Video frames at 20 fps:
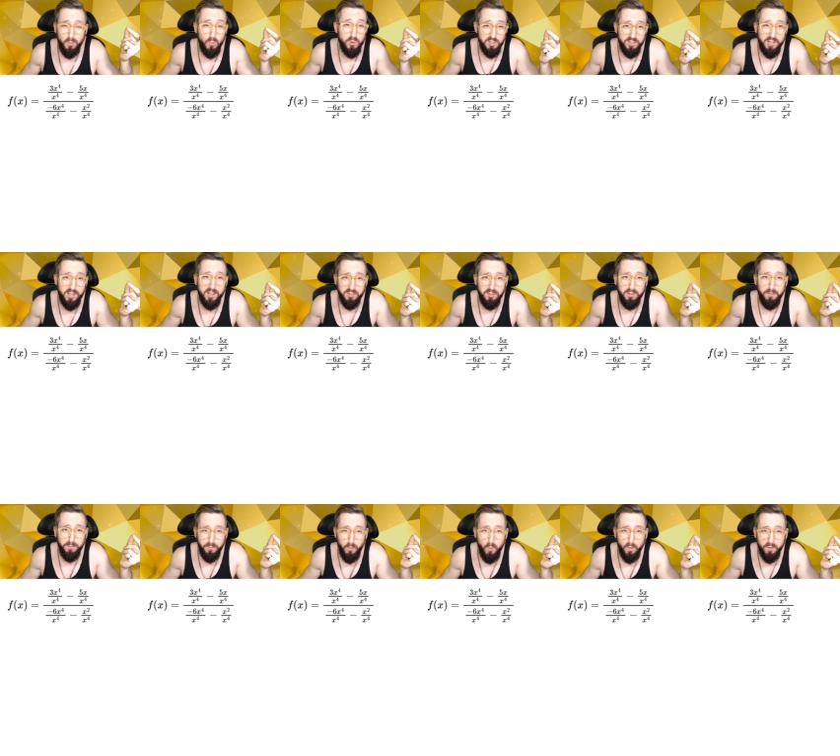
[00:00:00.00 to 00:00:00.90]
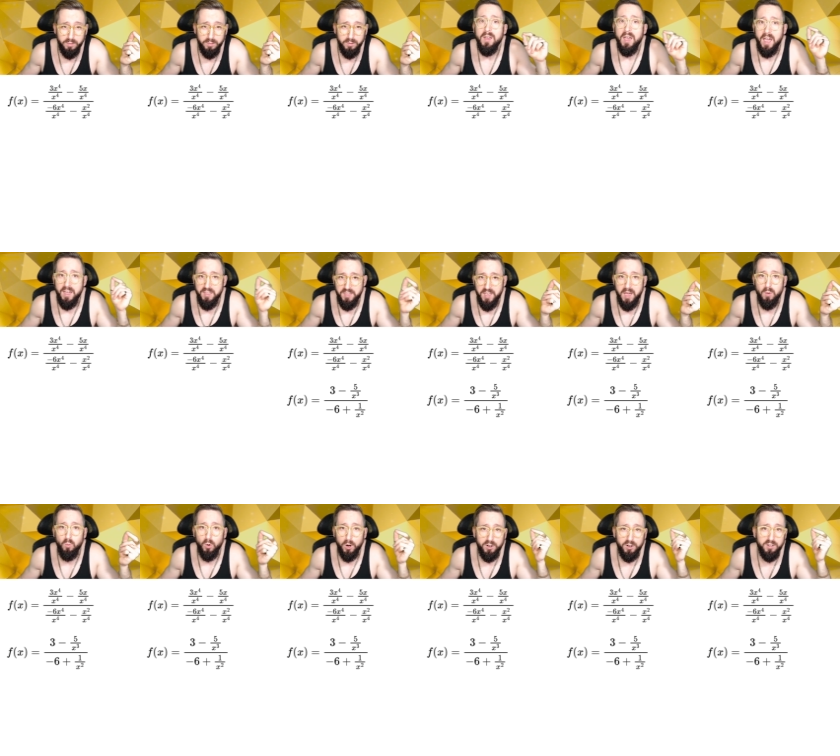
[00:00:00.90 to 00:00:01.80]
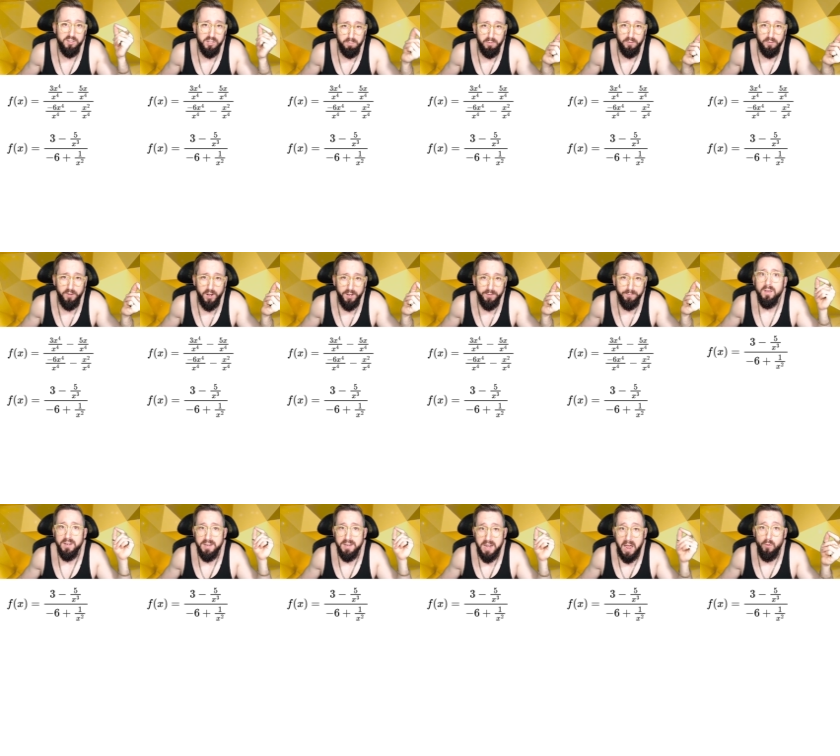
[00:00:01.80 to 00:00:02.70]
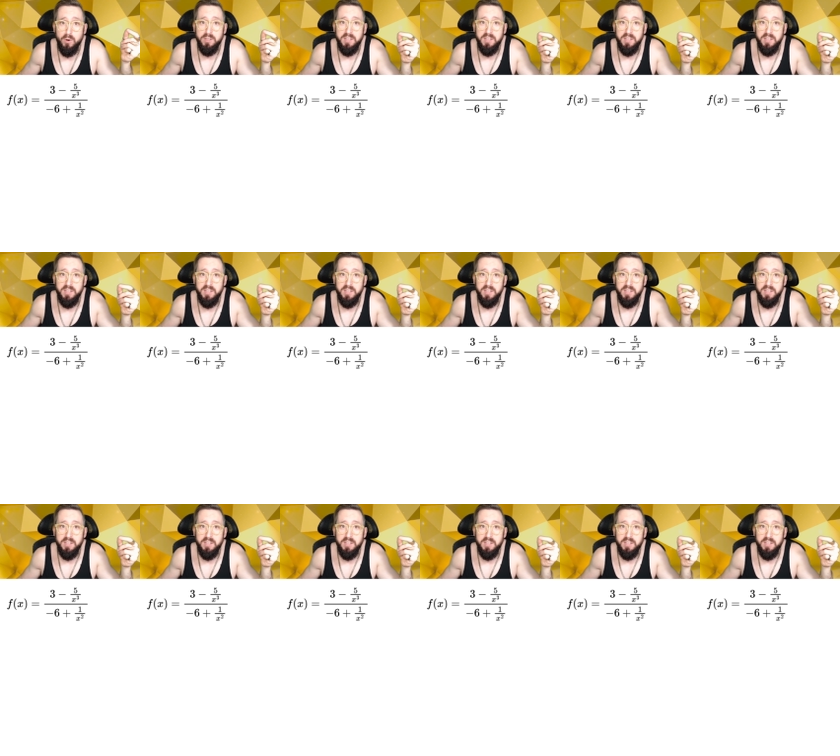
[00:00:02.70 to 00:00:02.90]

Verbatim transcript: which is x to the fourth and then we're going to simplify. Now we